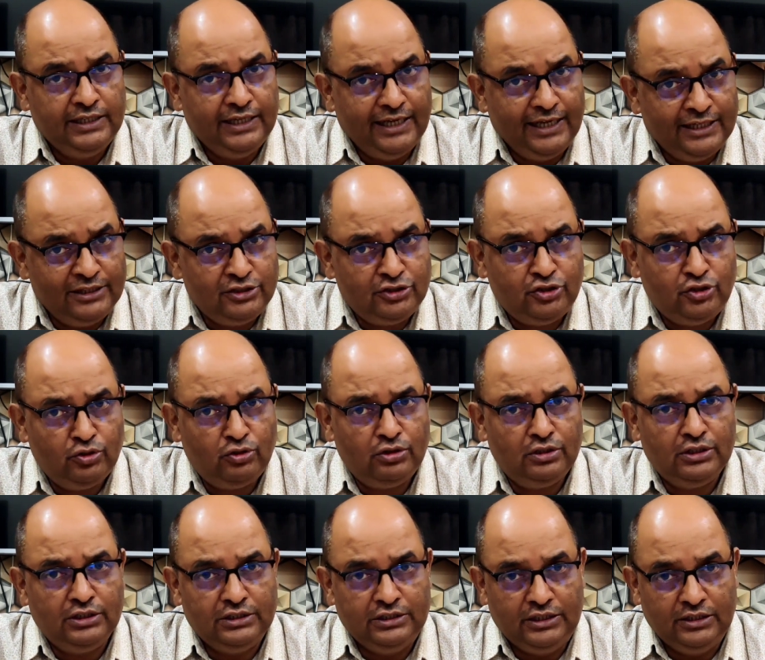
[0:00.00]

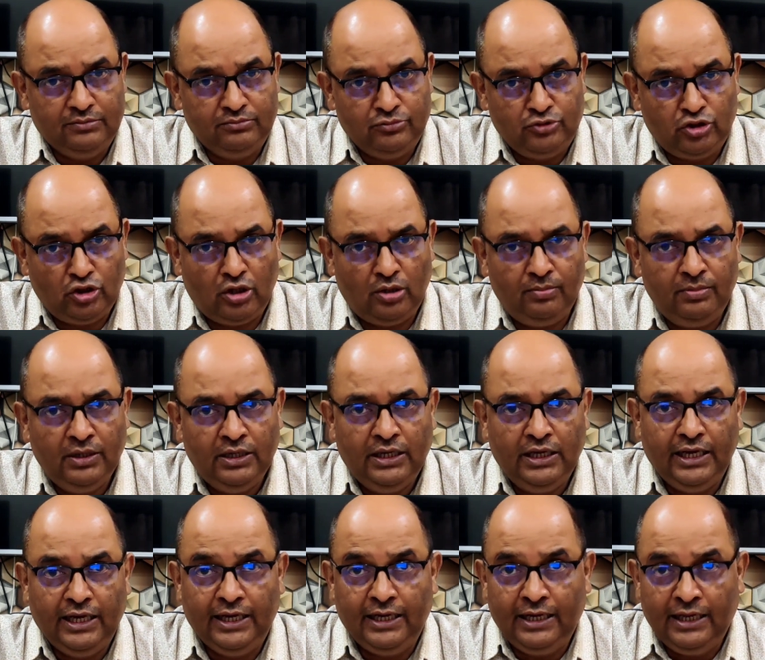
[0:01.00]
ensured them job
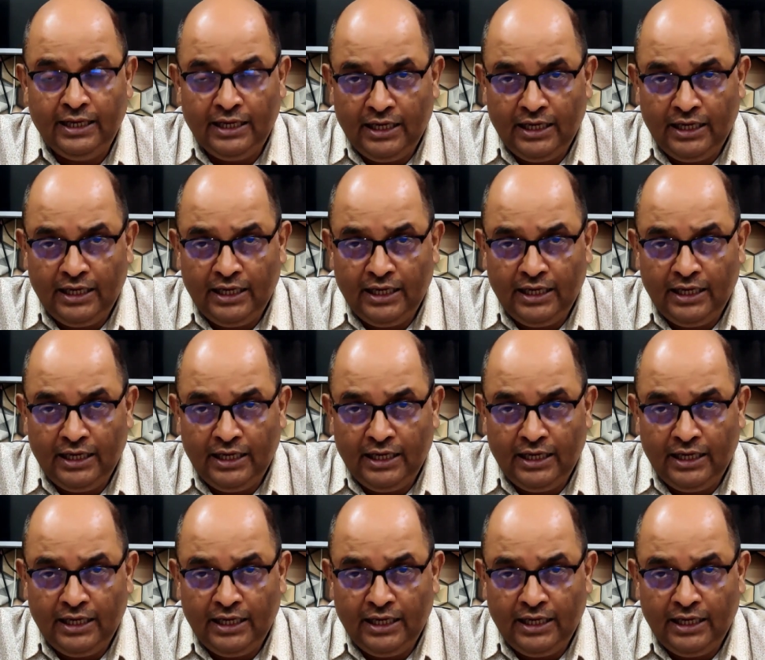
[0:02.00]
and